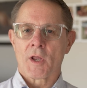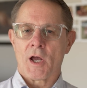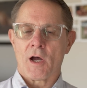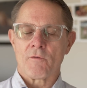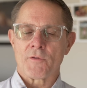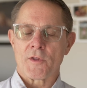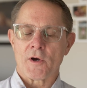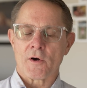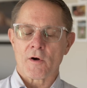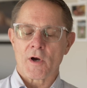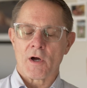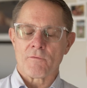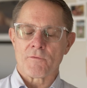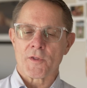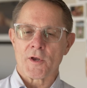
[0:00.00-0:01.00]
of
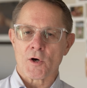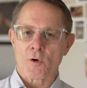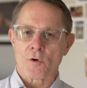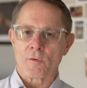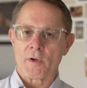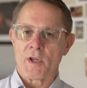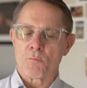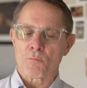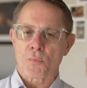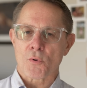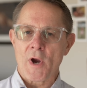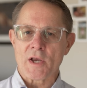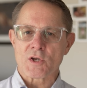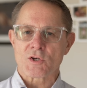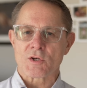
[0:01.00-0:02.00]
their
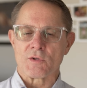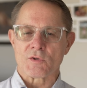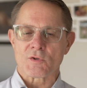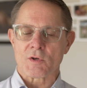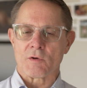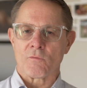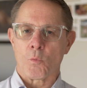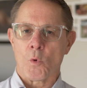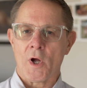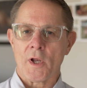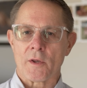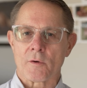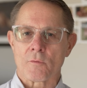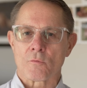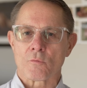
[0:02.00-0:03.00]
impressions of what